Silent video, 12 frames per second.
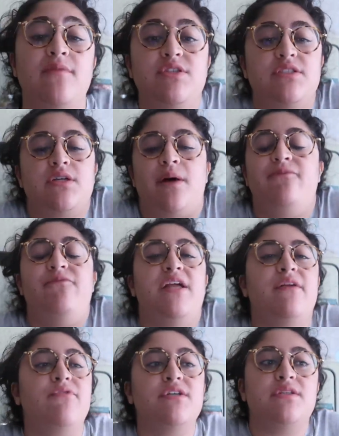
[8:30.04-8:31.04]
I'm just, I'm
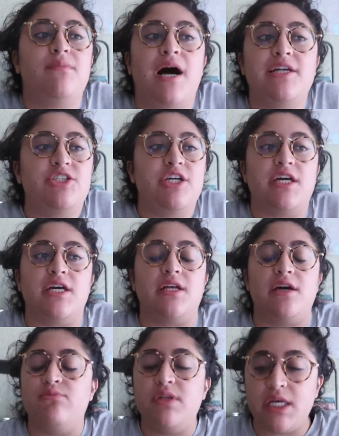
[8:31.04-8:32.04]
feeding for some hot chicken.
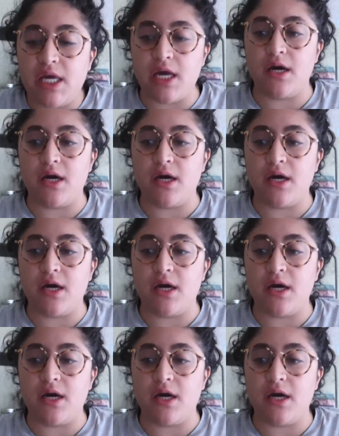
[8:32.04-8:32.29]
I really